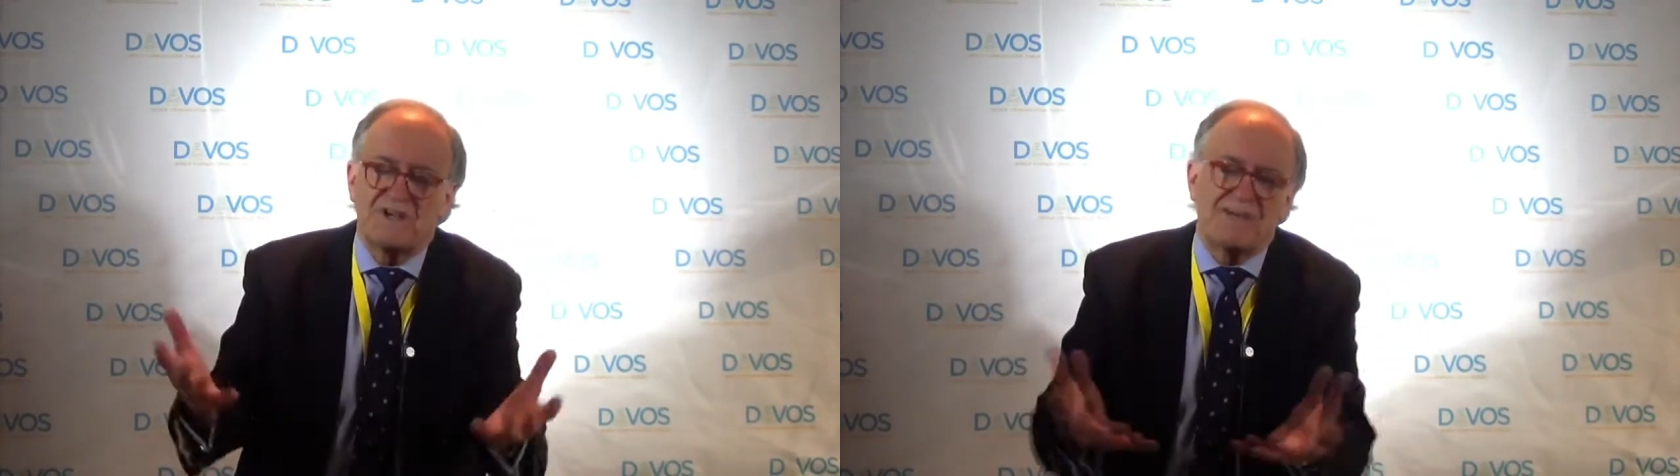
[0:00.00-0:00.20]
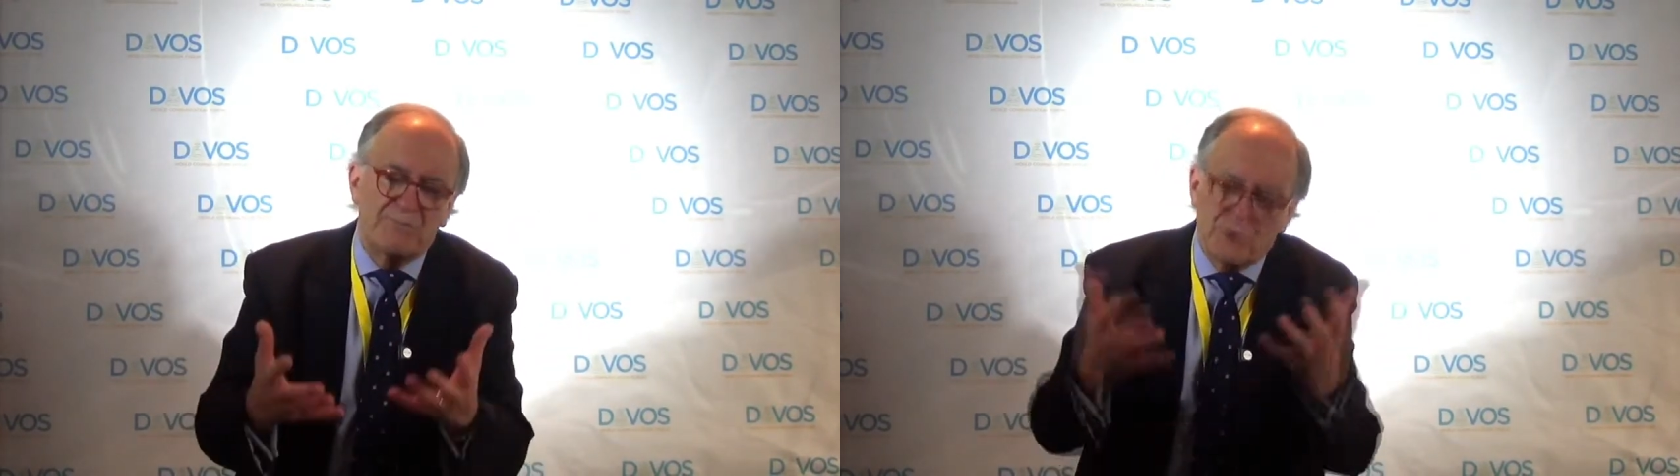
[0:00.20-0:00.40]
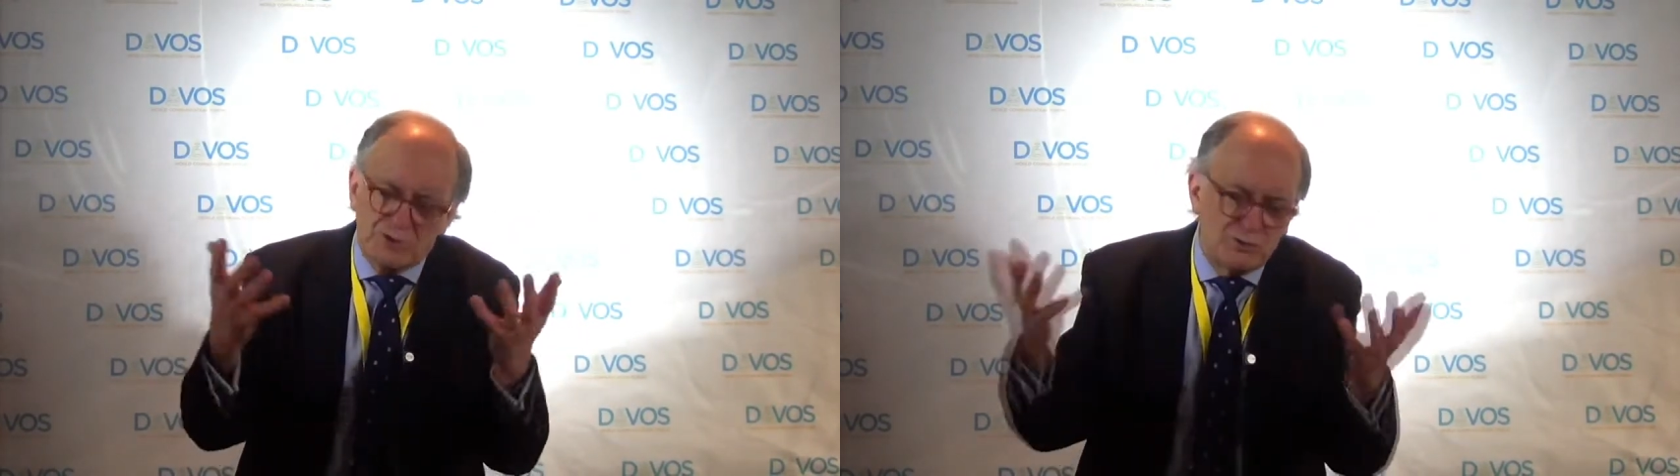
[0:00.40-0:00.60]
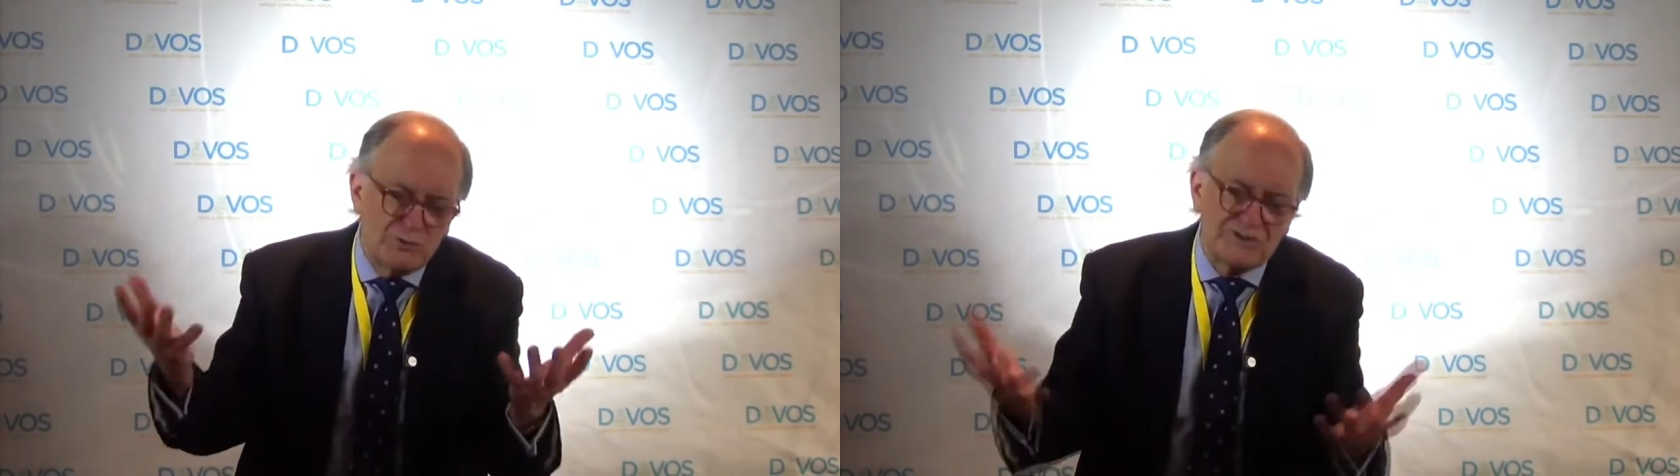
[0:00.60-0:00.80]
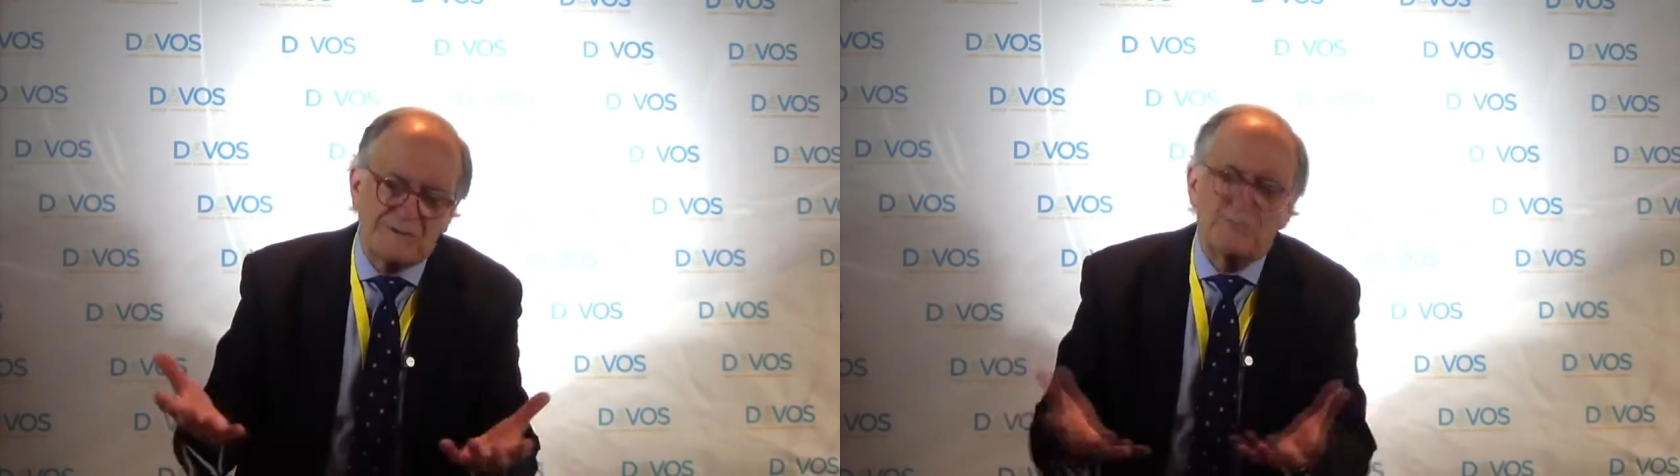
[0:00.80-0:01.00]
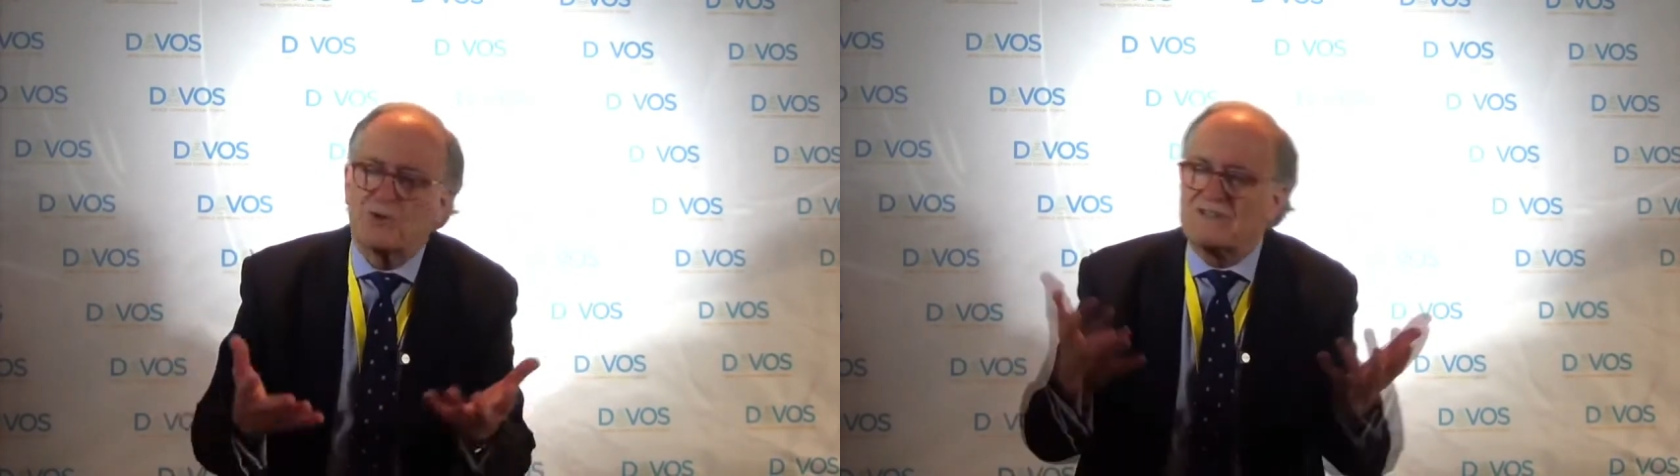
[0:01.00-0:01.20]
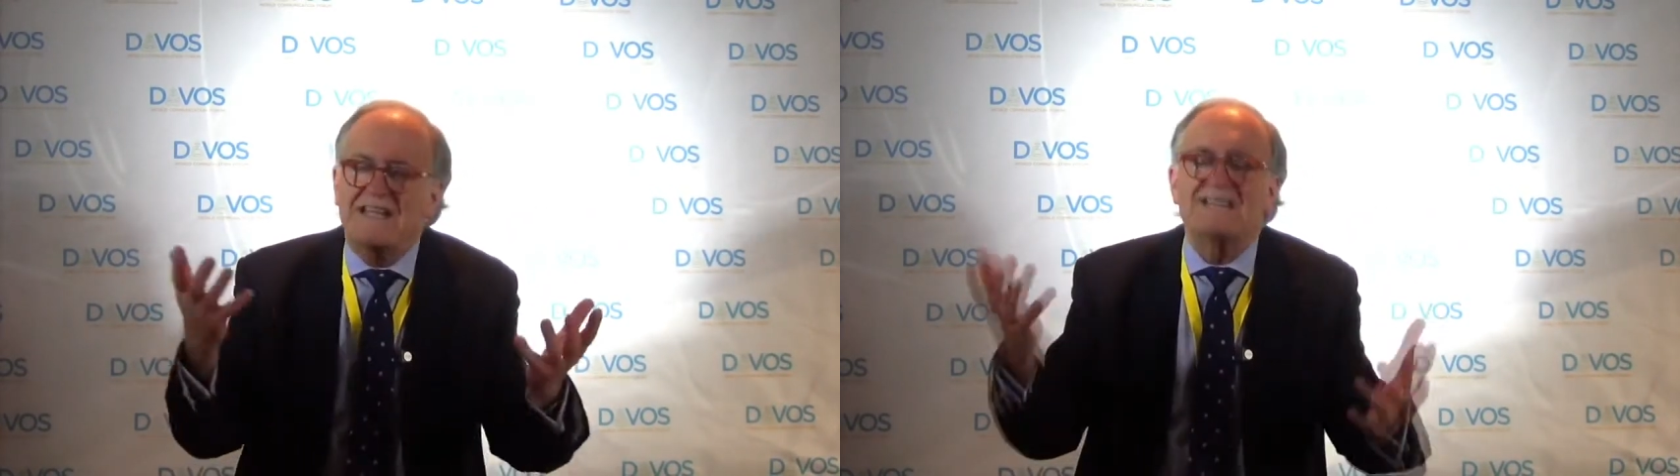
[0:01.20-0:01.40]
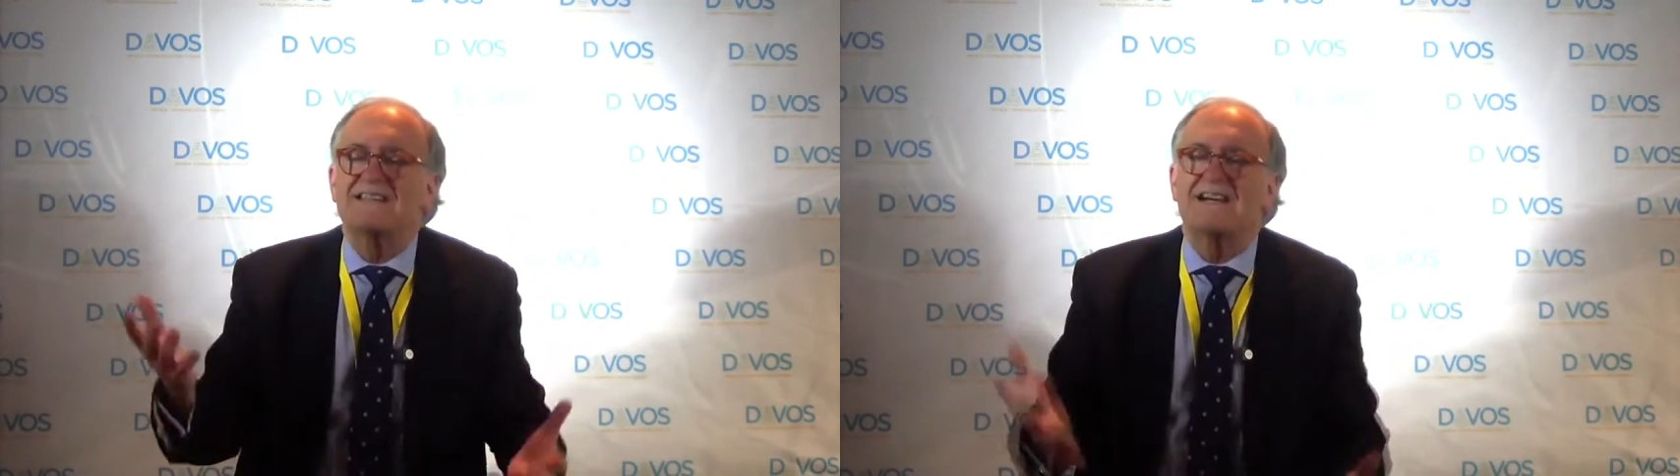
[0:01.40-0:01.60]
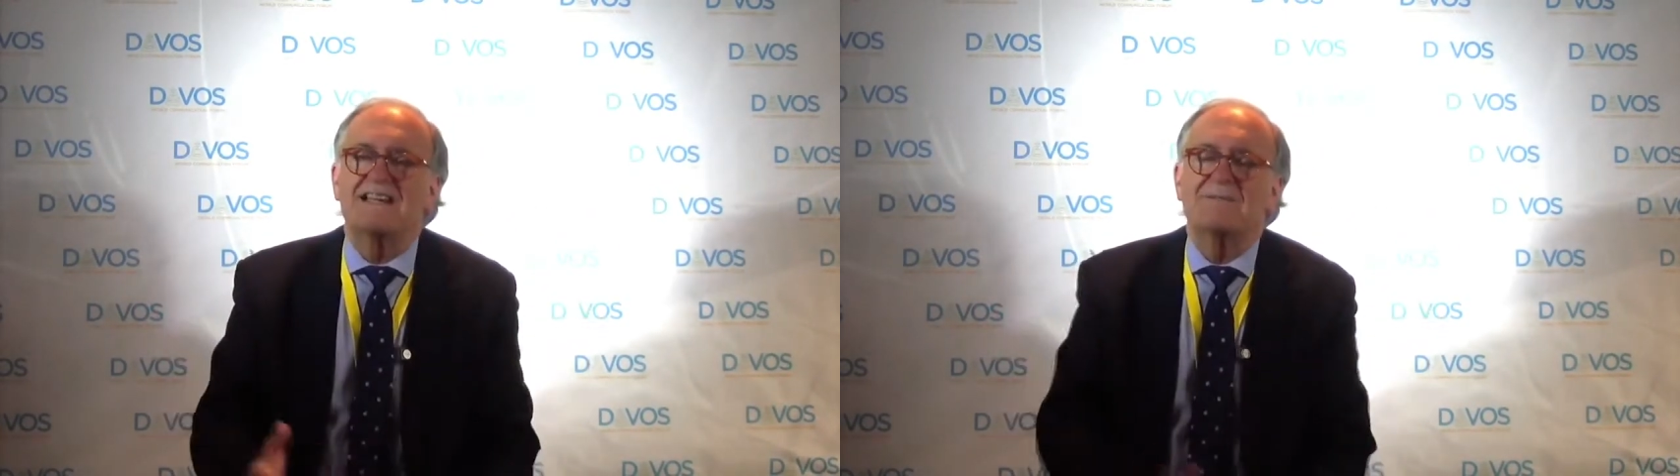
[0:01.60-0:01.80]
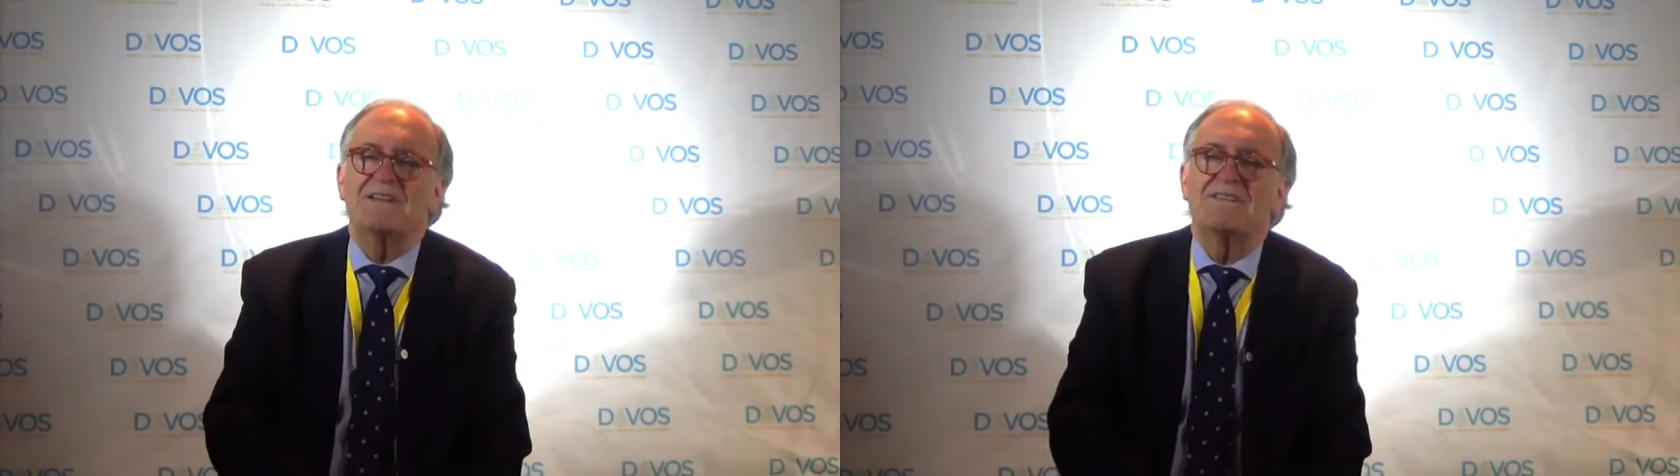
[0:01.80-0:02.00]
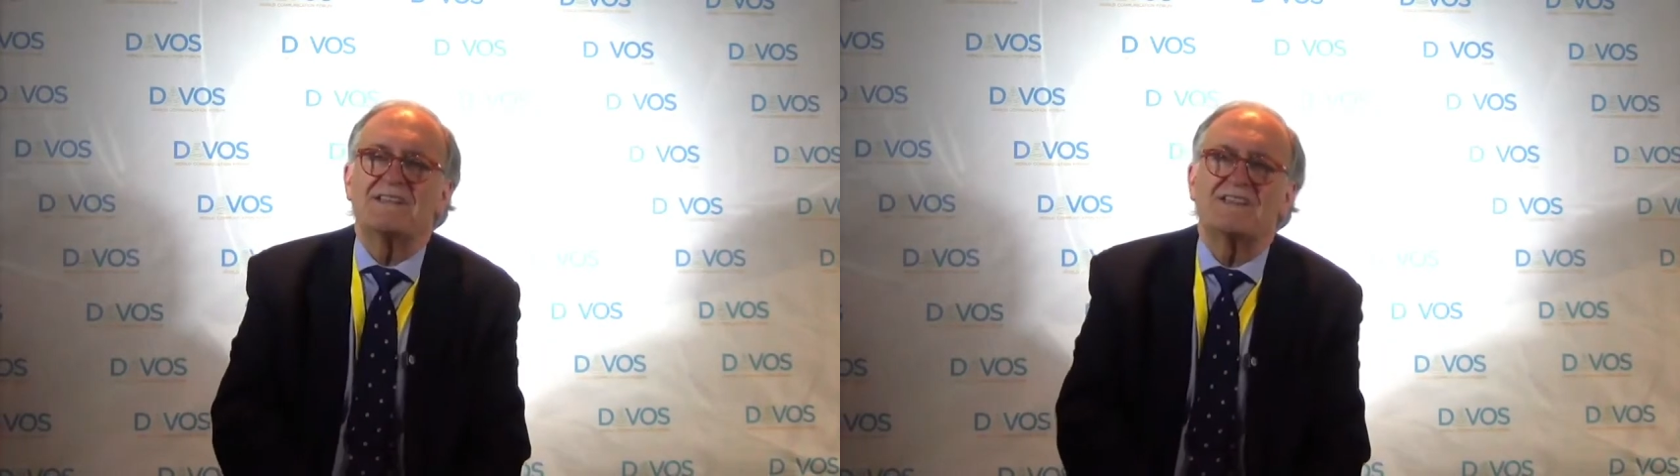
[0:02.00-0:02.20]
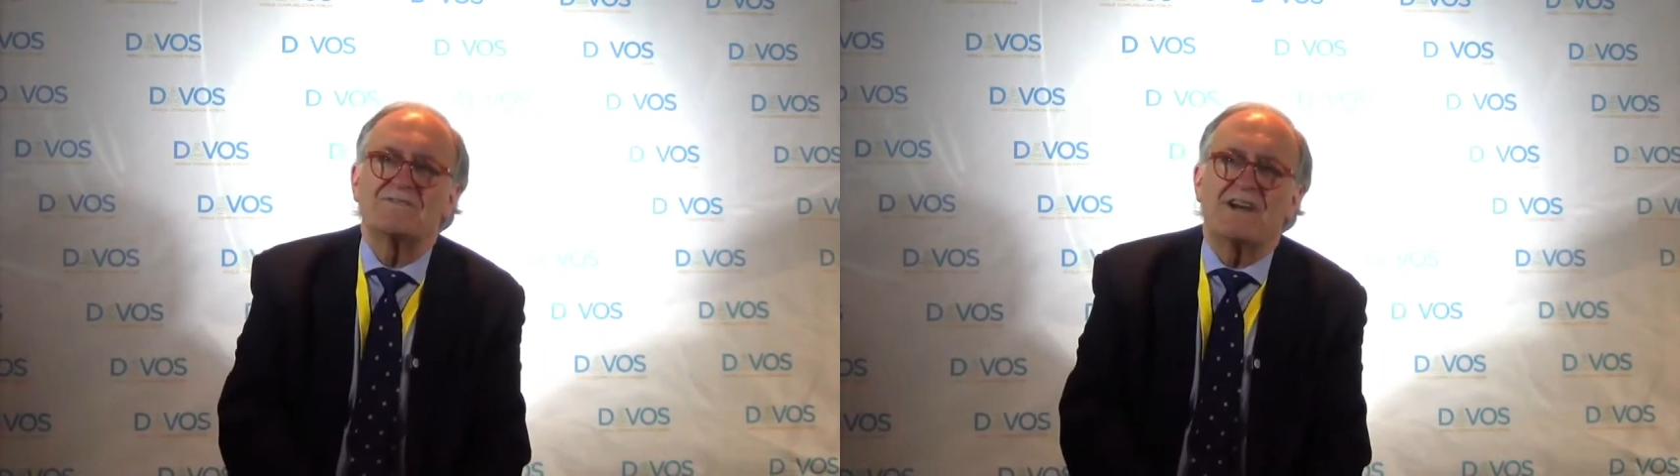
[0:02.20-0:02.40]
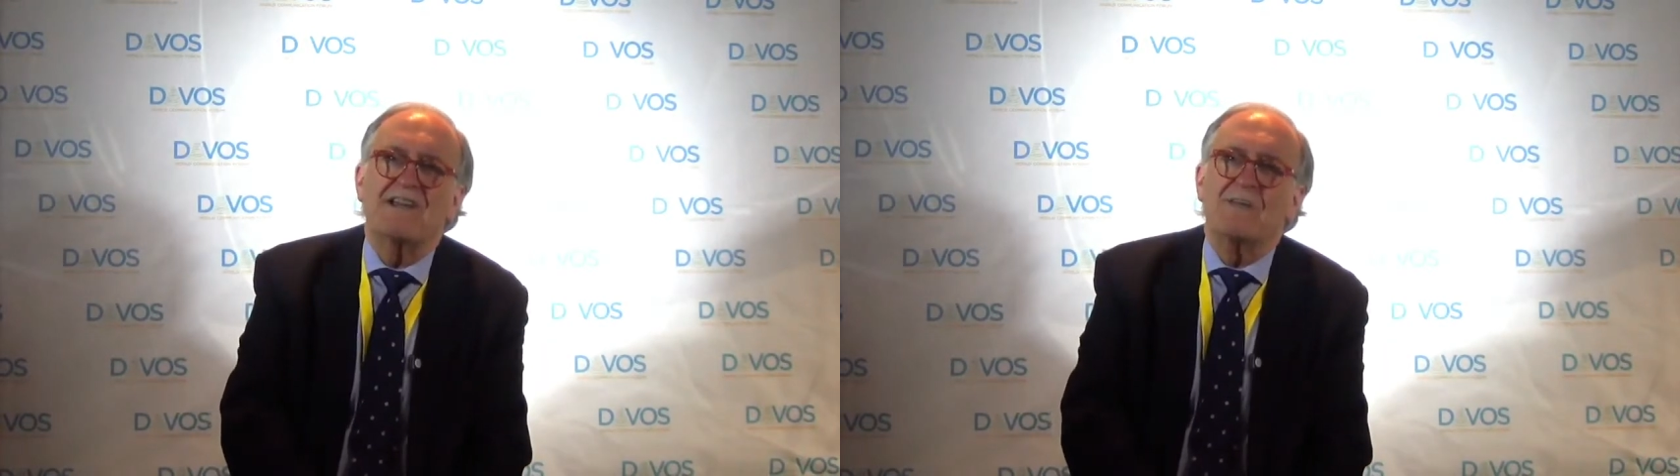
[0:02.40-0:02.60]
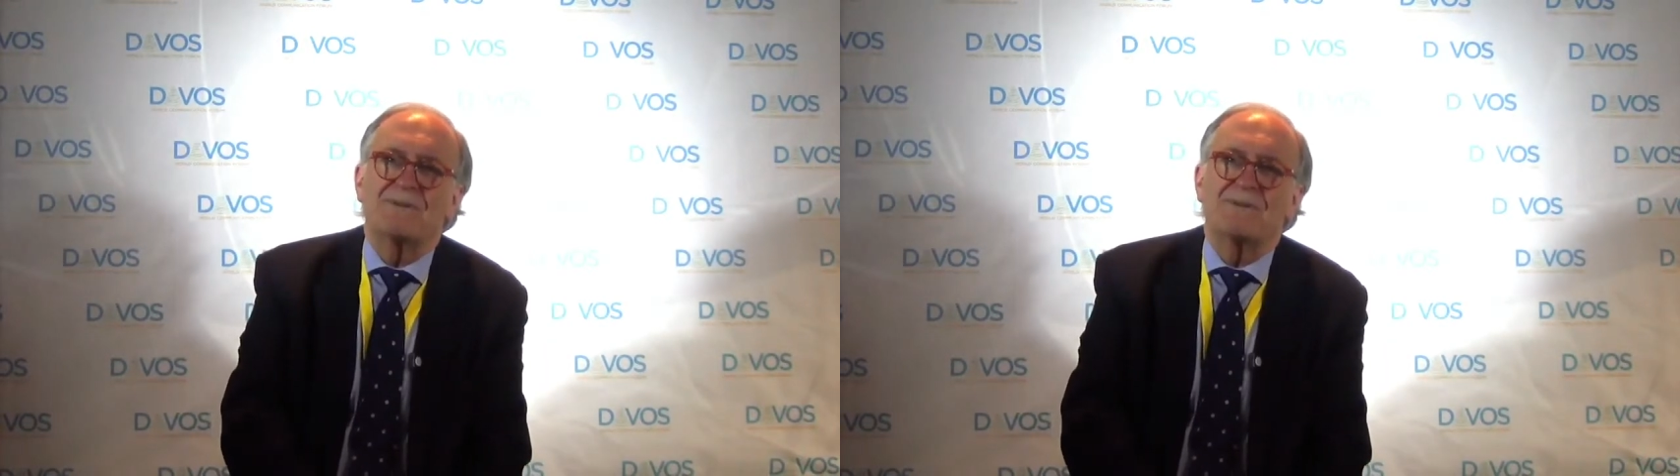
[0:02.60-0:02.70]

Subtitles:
have more tools and more data and everything is fine,